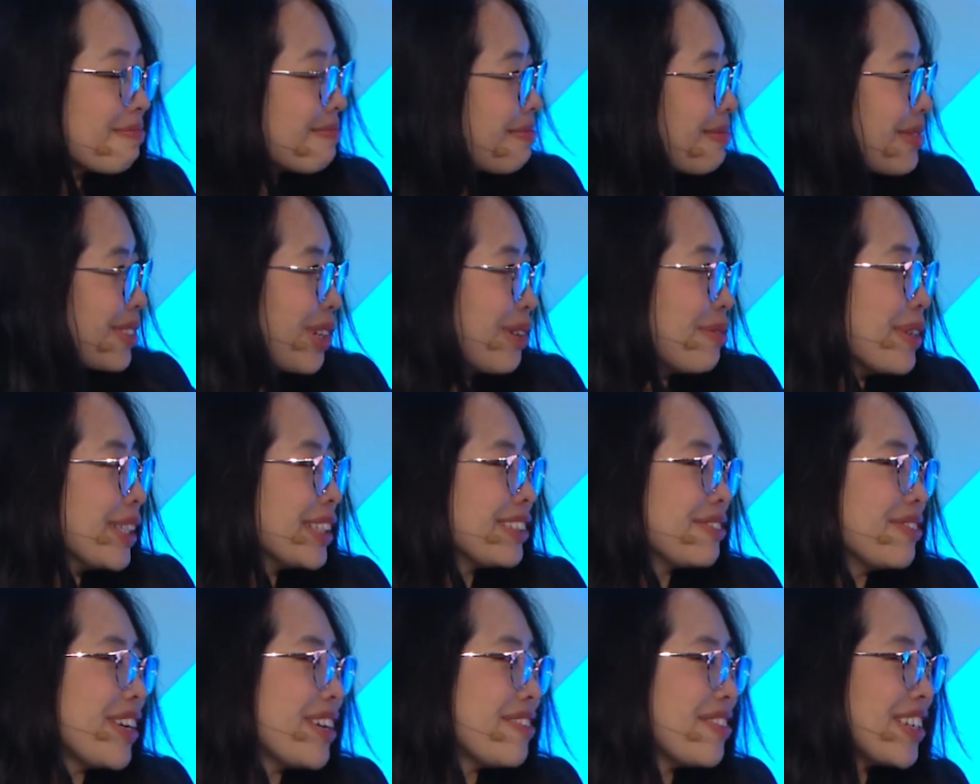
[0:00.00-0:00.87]
Solmaz,
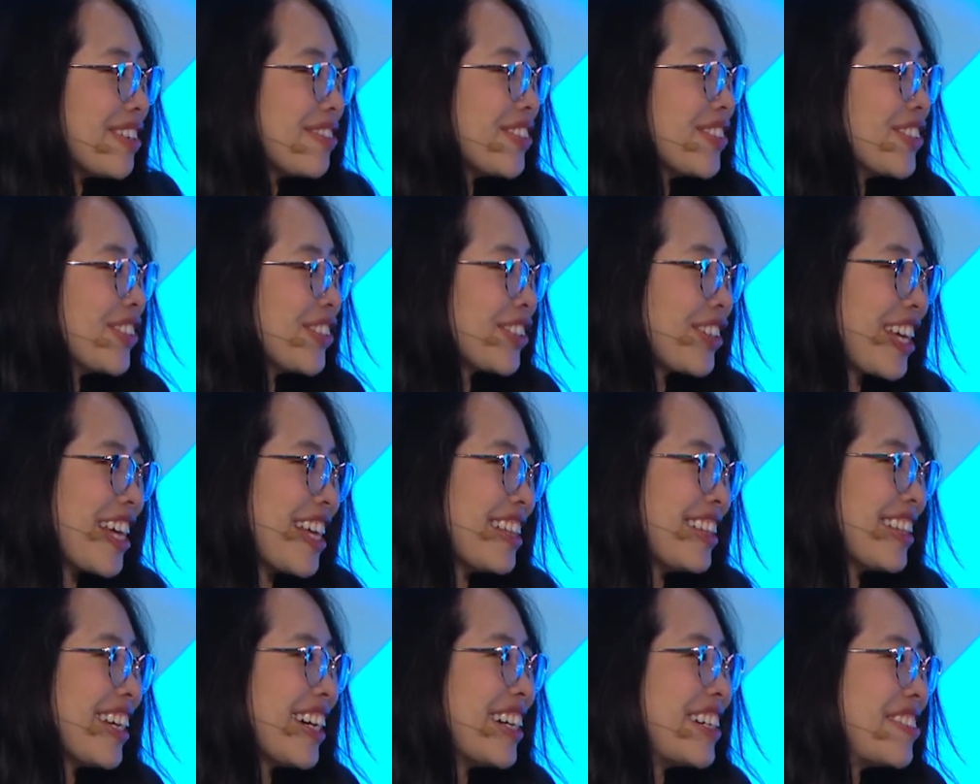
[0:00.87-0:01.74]
maybe if you
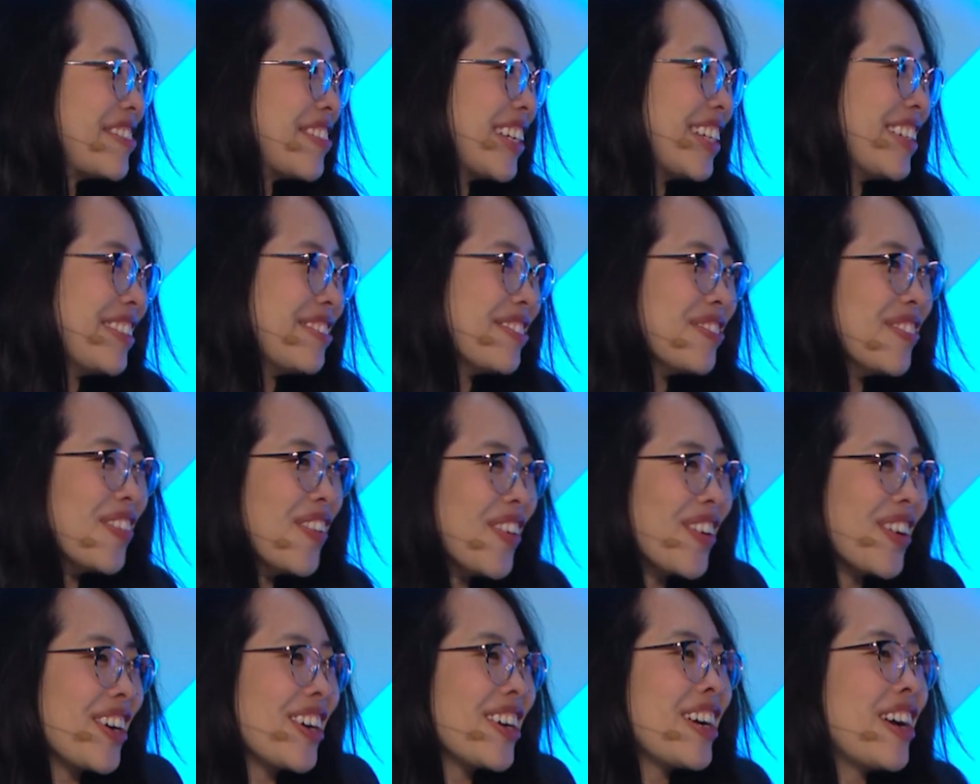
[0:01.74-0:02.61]
can tell me
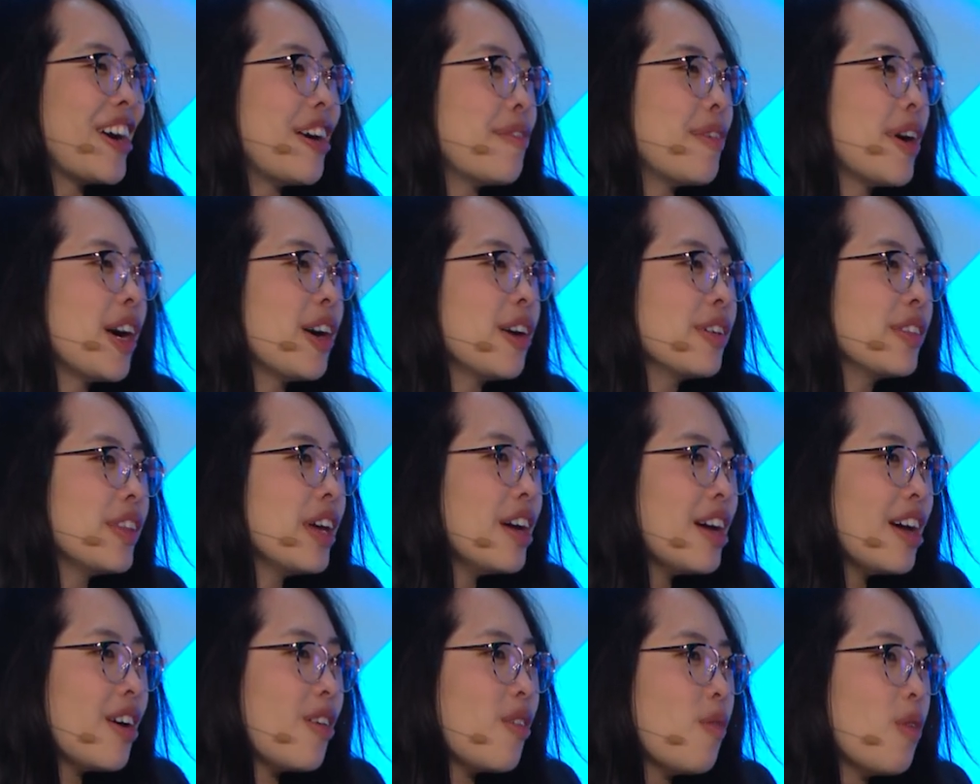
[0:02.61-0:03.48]
more about
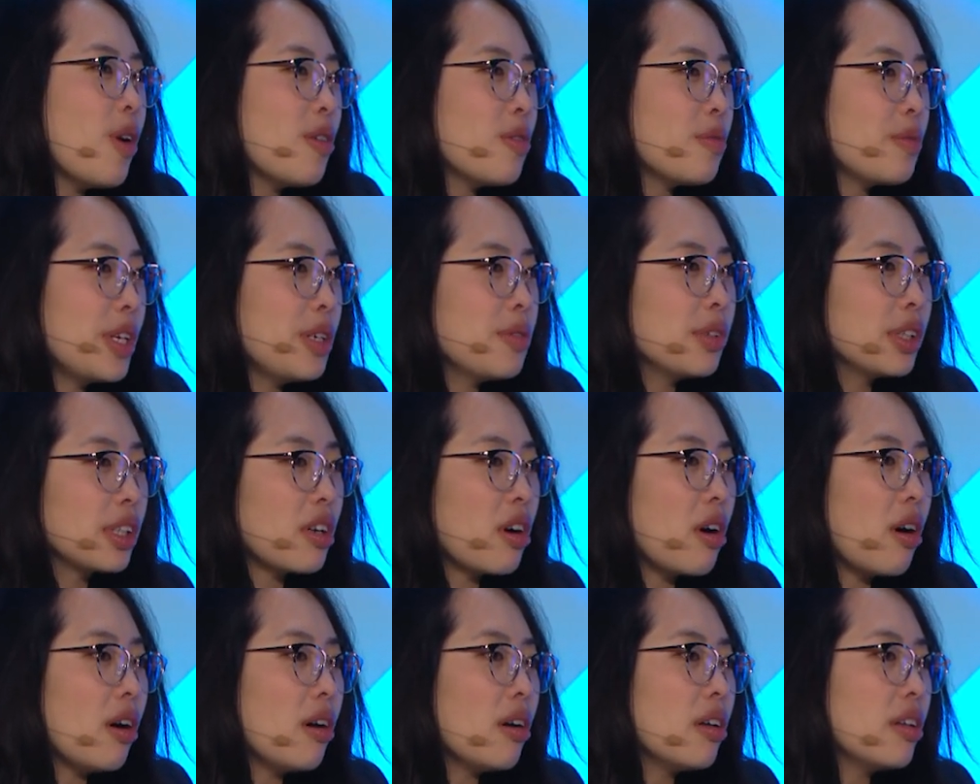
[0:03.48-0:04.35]
what we would
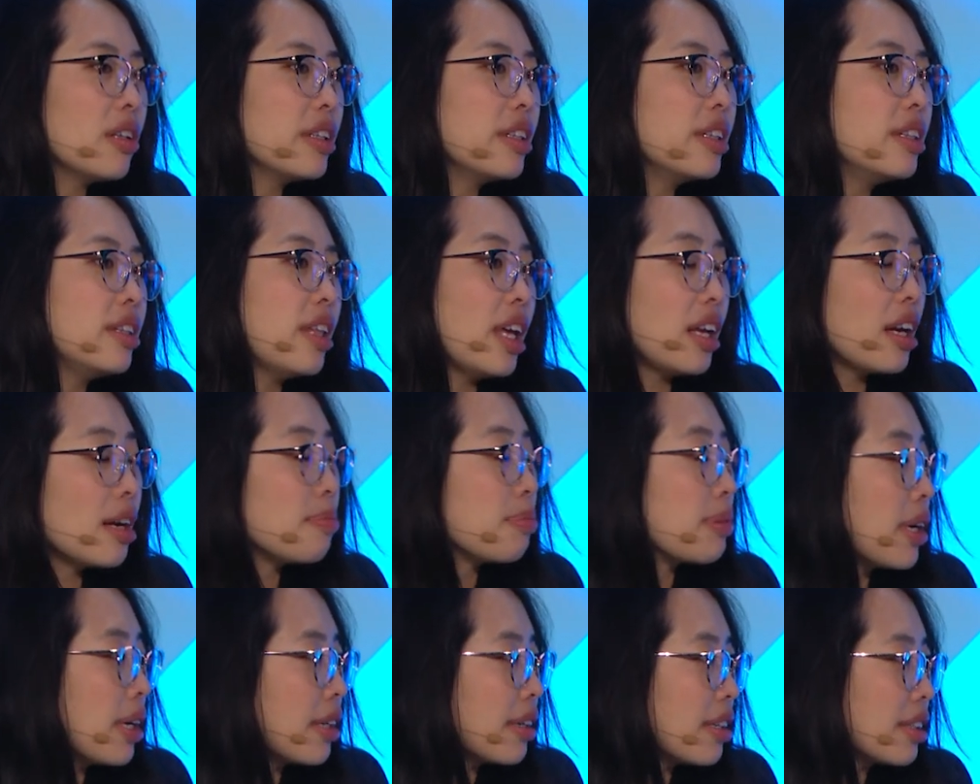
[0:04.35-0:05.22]
call data
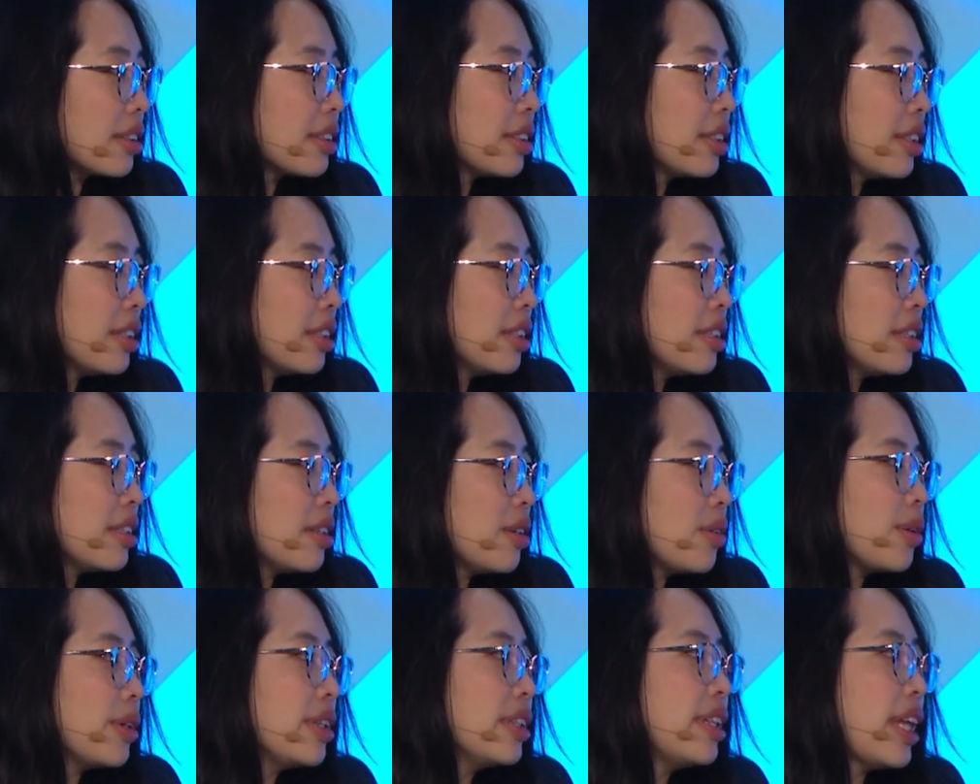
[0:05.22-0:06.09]
product
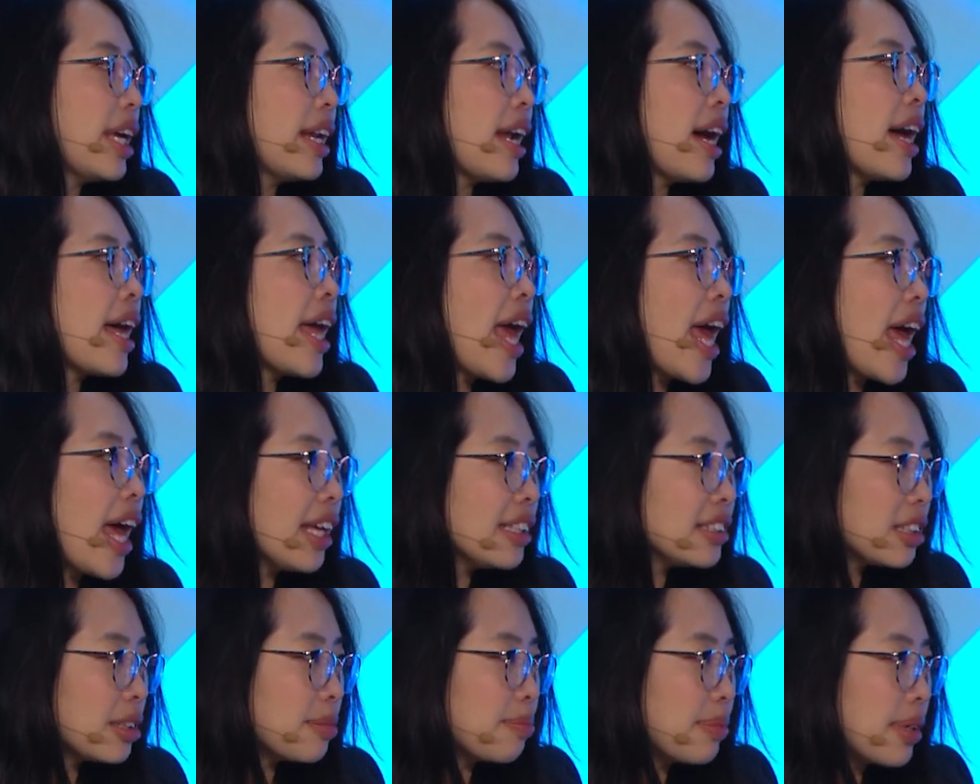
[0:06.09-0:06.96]
or data
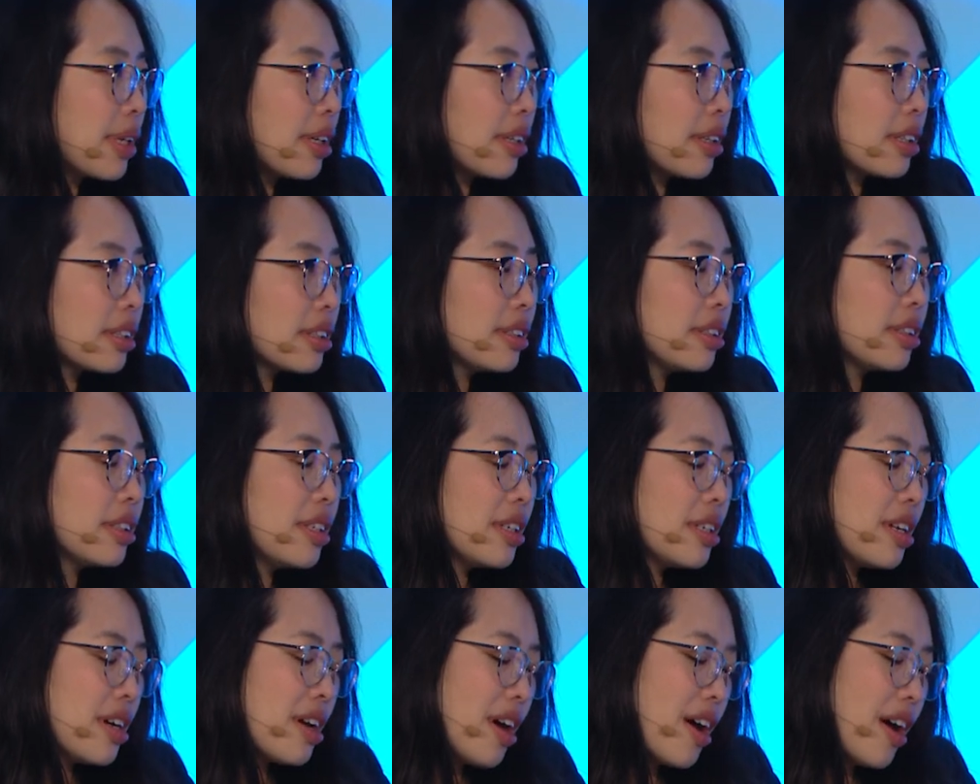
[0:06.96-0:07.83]
as a product.
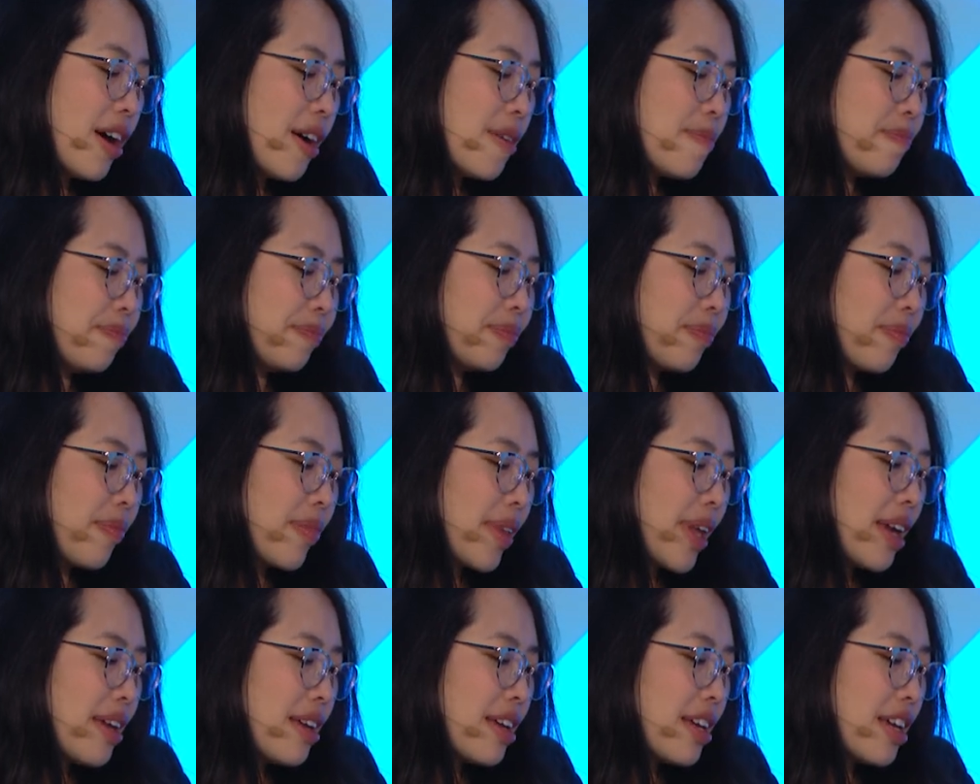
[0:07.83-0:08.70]

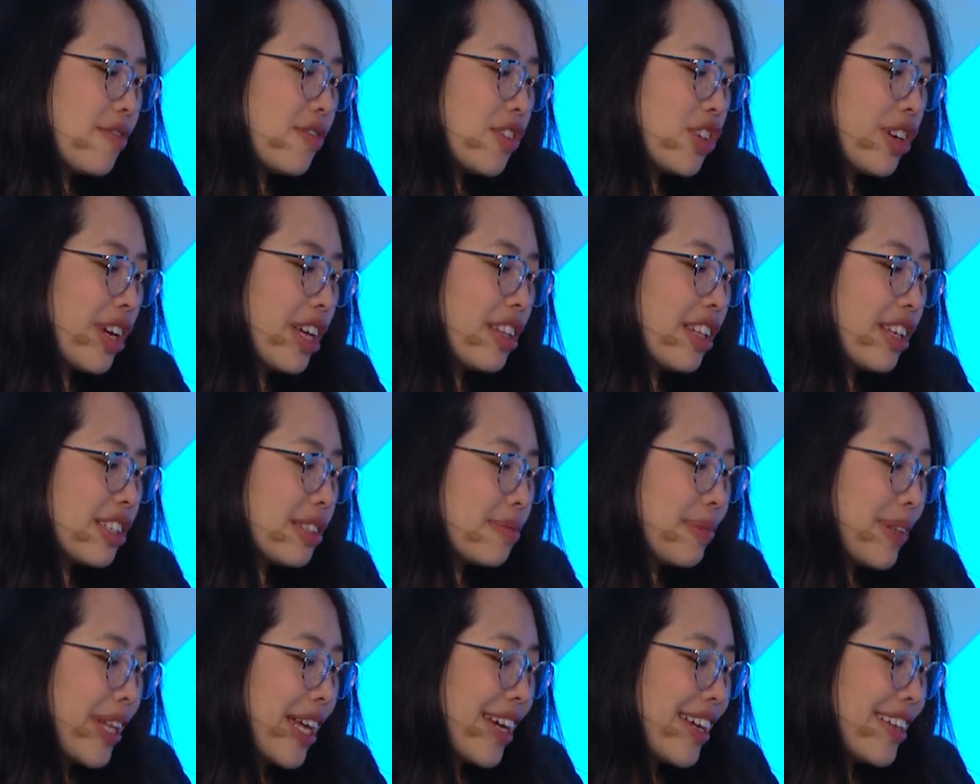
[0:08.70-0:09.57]
If you can
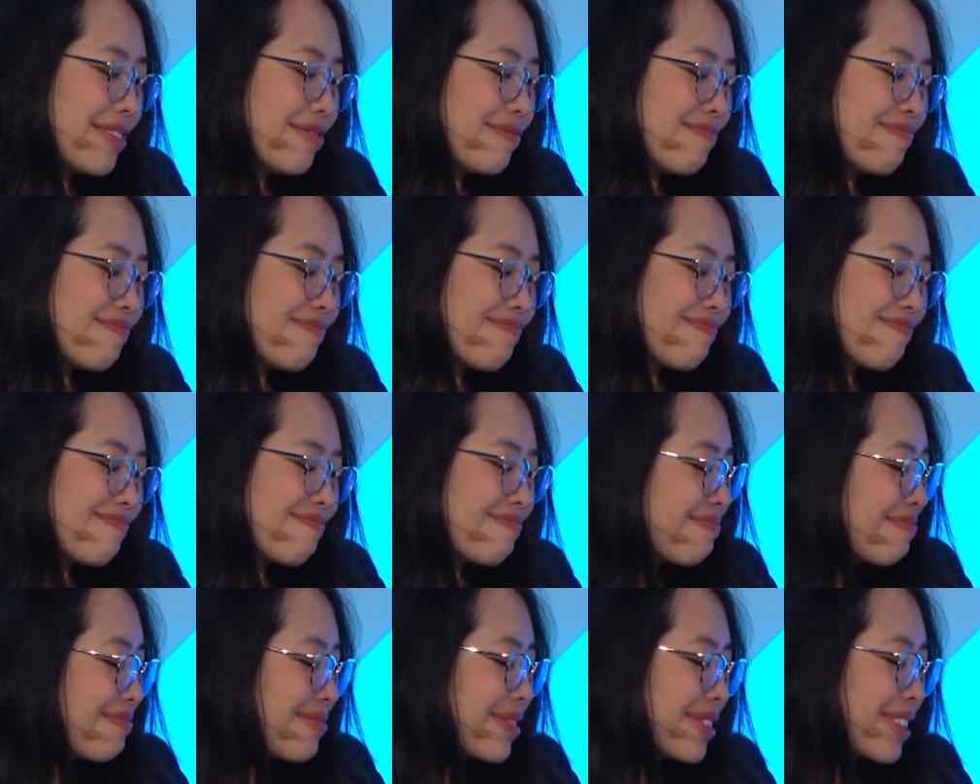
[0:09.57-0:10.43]
explain,
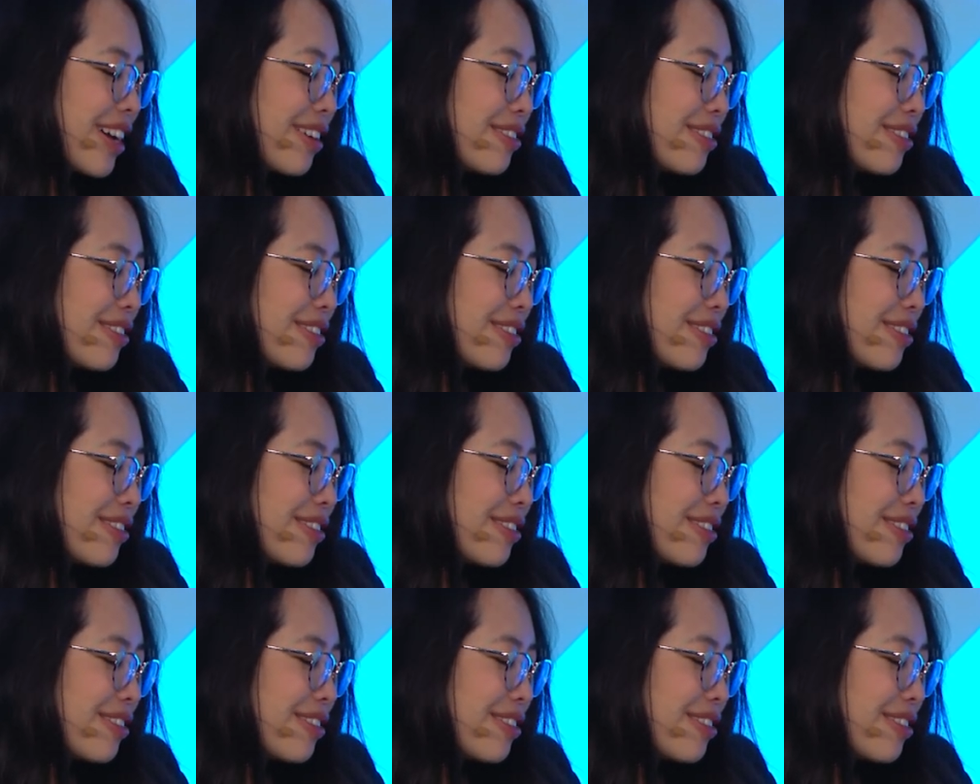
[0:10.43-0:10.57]
that